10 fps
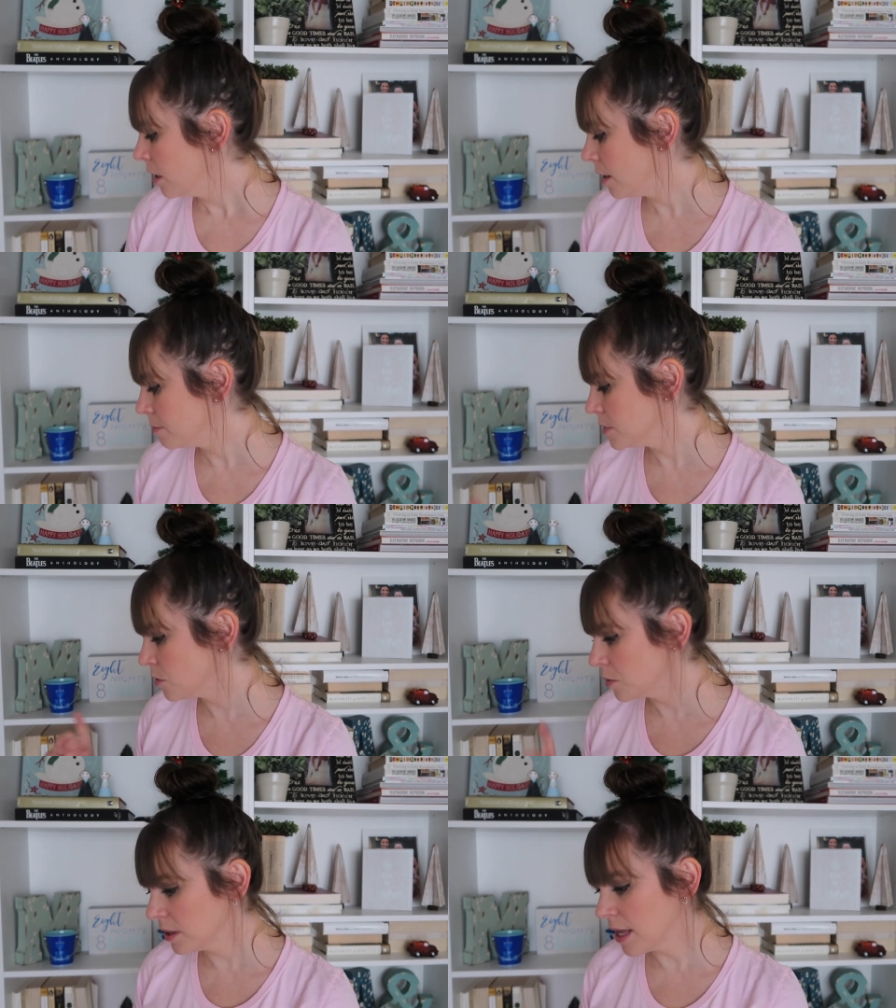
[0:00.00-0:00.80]
Um,
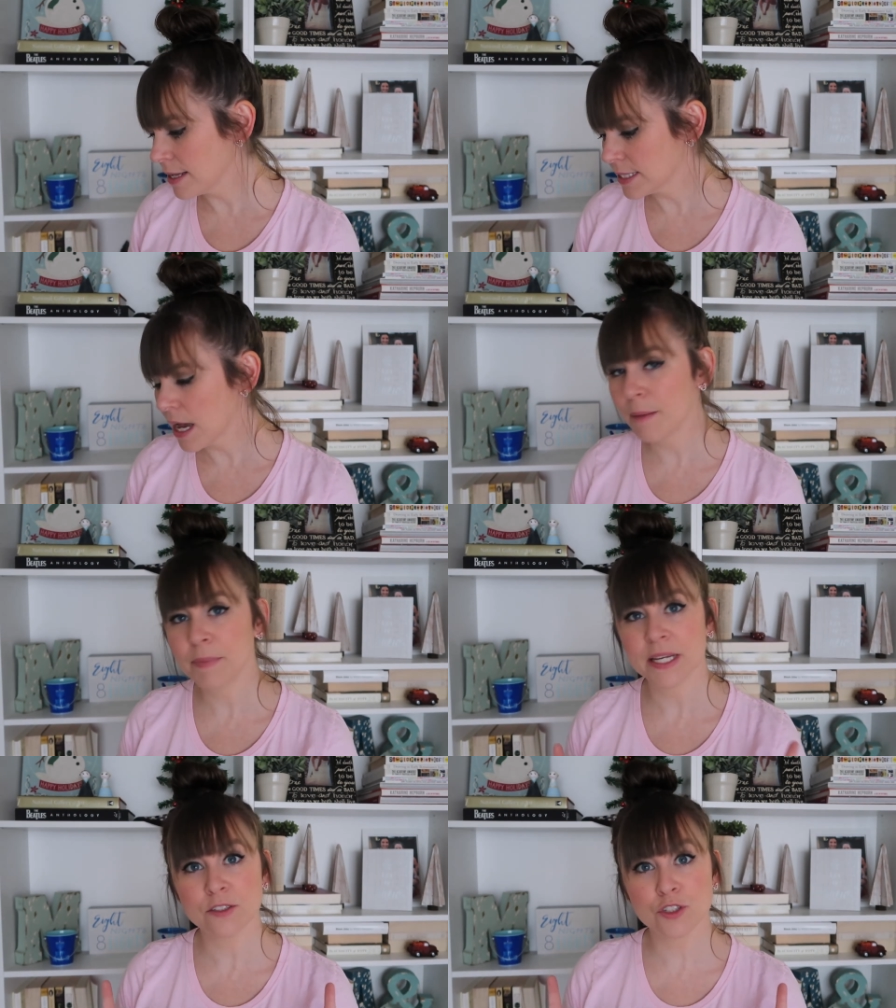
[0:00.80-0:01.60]
so let's
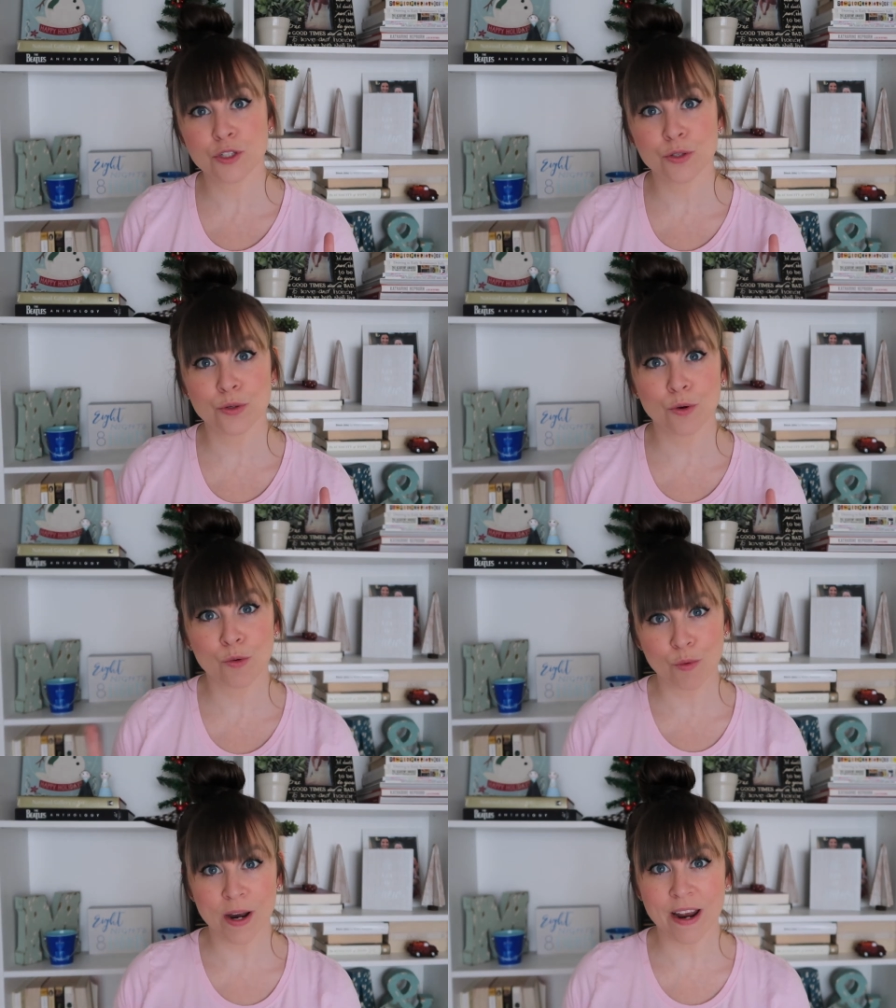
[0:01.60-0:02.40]
hop into
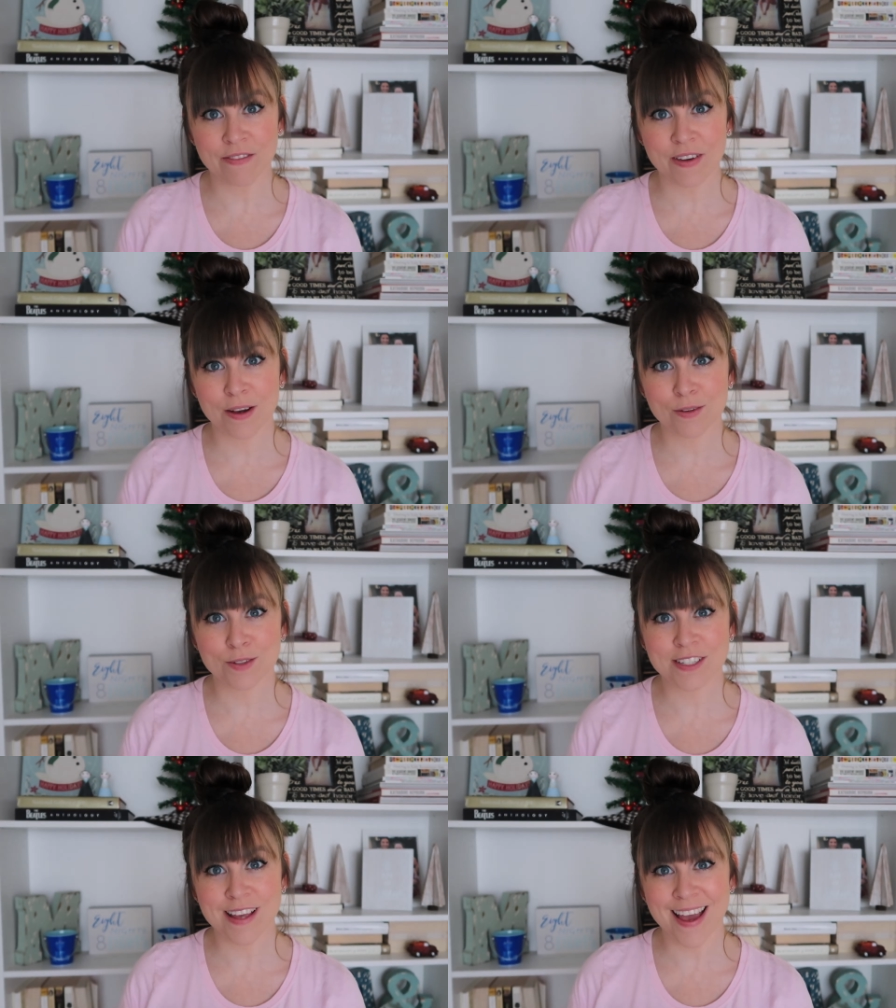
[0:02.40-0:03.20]
what I
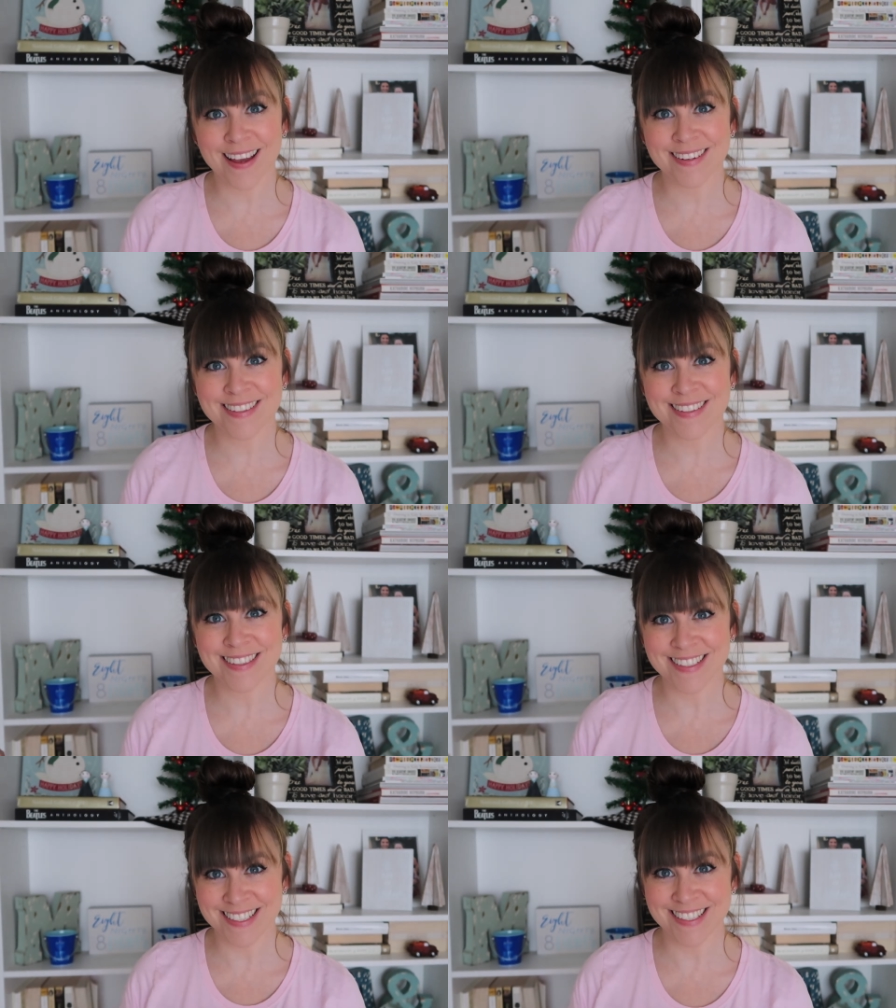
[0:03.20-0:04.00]
found at
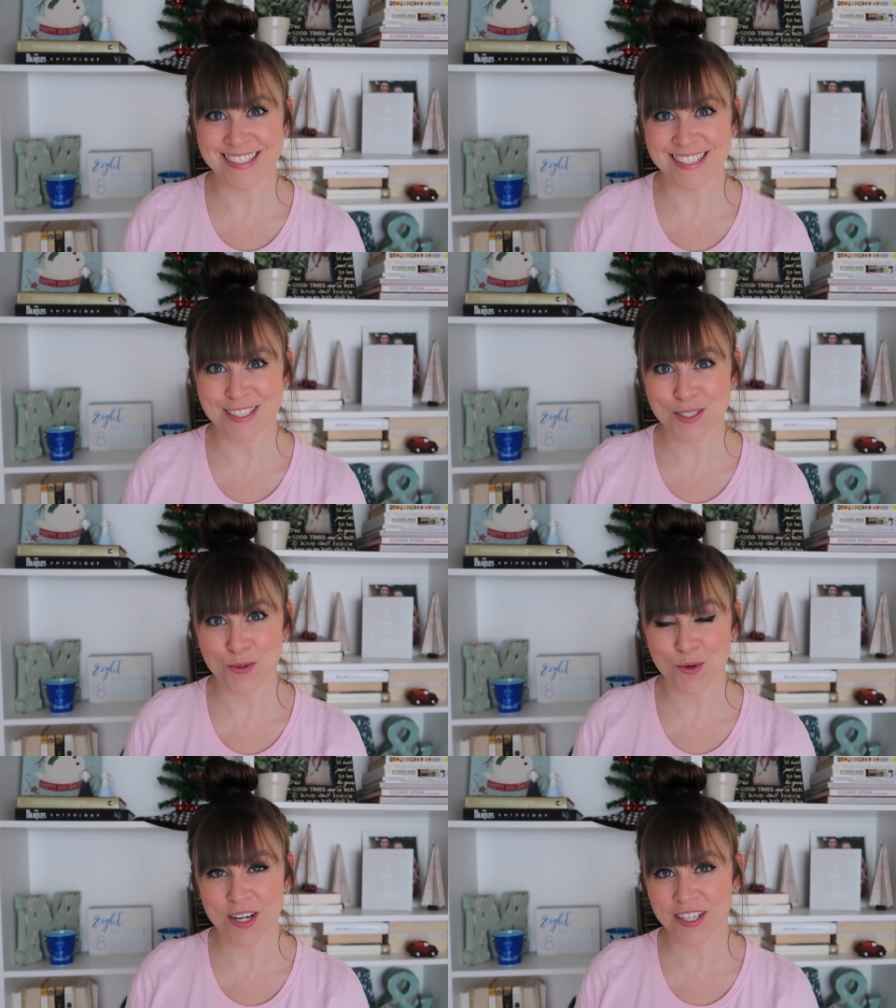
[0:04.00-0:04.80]
the Disney
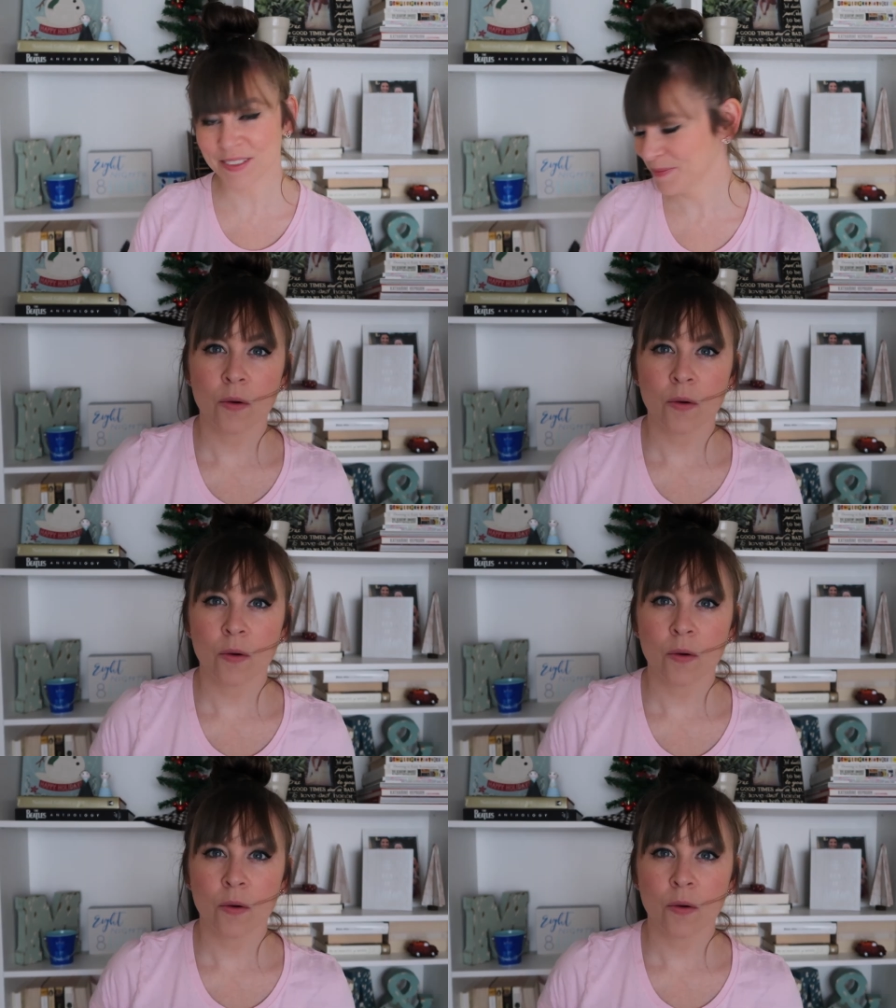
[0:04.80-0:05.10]
store.